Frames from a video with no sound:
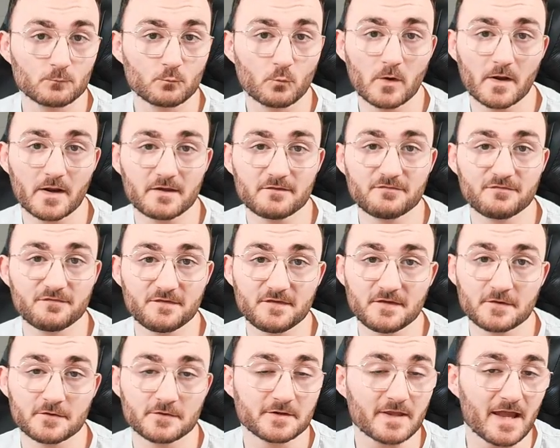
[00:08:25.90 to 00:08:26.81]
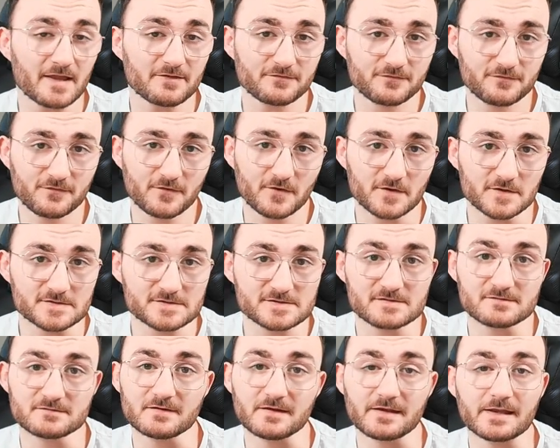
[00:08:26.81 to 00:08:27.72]
what I feared at
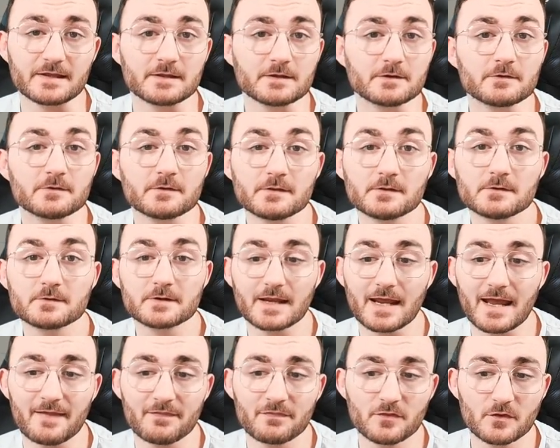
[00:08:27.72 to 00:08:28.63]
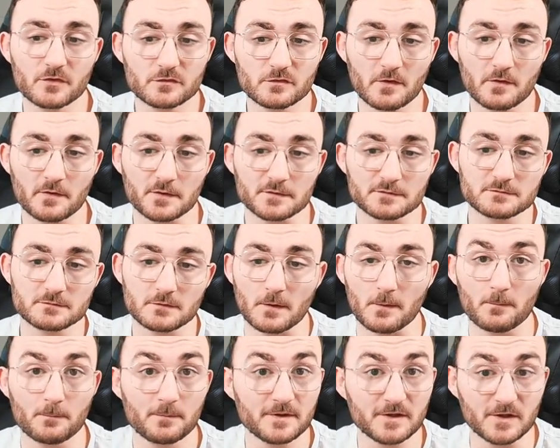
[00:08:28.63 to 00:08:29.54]
first, taking a look at the turret,
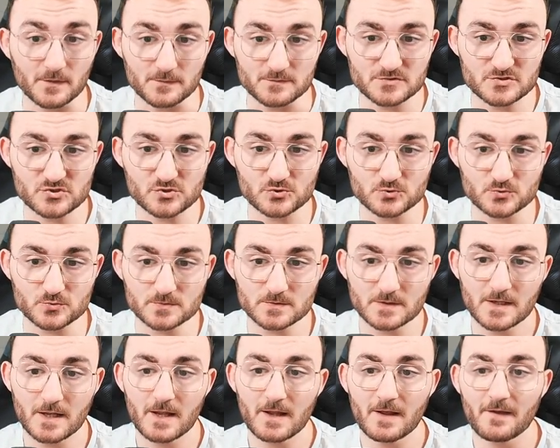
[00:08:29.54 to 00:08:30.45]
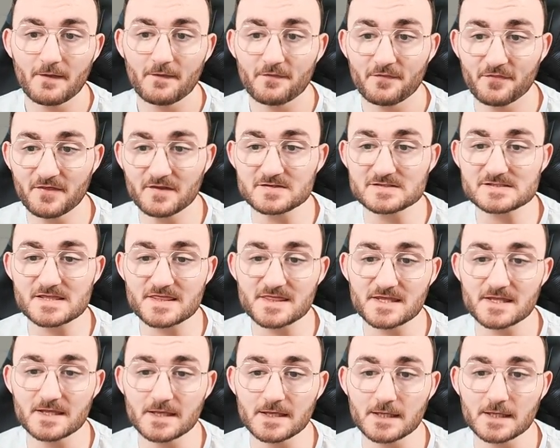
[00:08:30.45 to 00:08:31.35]
becomes true. This
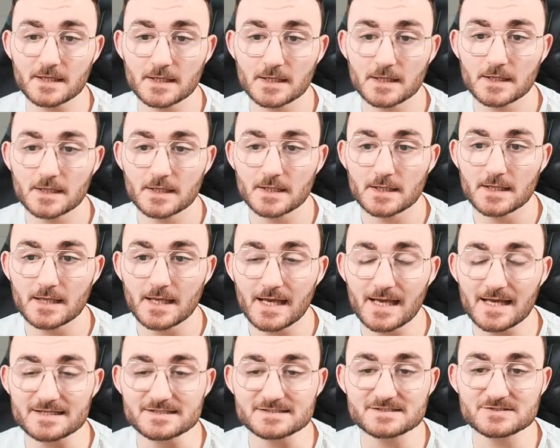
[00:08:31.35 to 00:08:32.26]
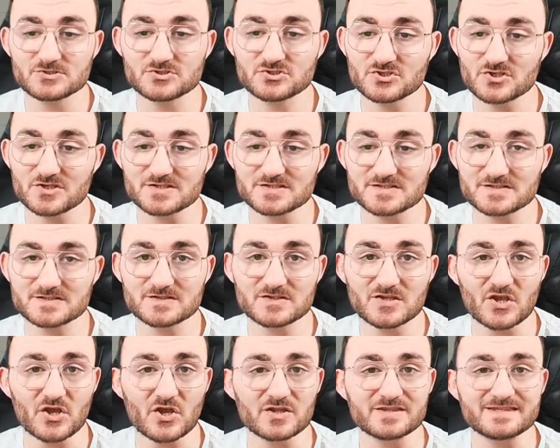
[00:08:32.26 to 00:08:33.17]
thing has
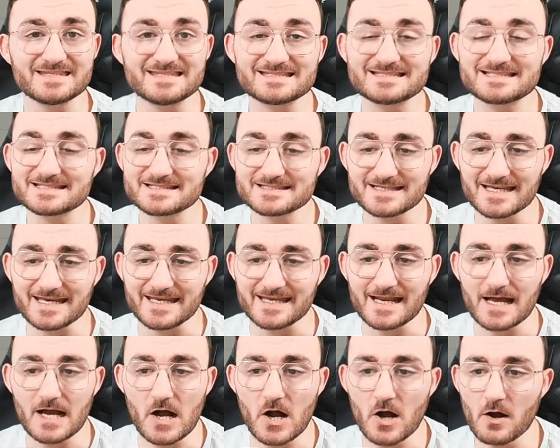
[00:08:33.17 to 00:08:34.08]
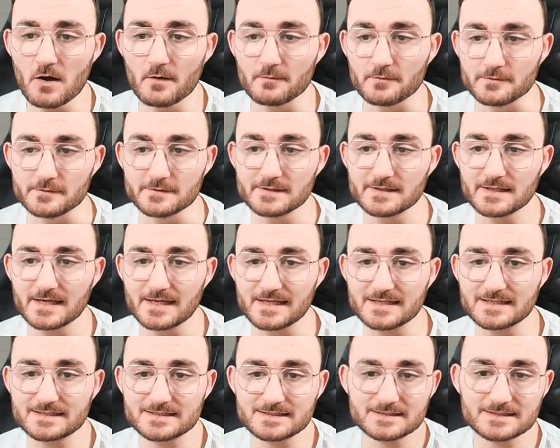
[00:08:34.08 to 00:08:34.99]
just an insane armor.
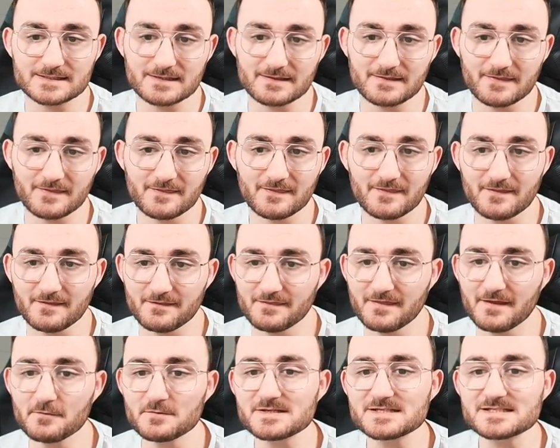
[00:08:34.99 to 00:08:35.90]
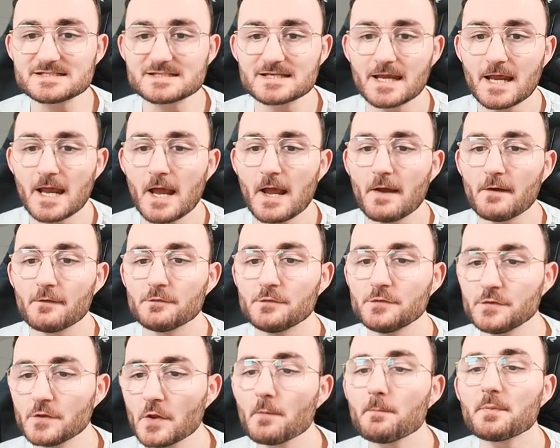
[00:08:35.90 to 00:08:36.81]
Like, there is
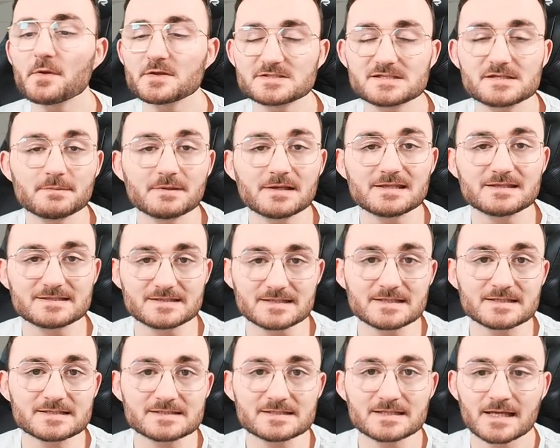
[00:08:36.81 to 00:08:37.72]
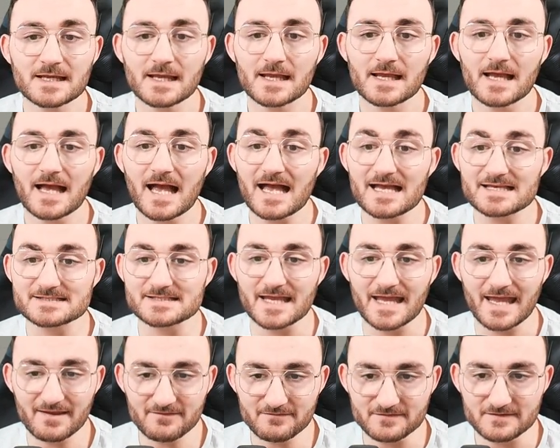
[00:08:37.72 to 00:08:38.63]
no possibilities as a
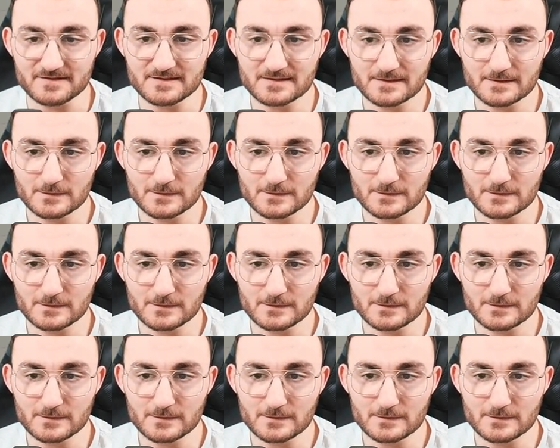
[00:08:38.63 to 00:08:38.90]
heavy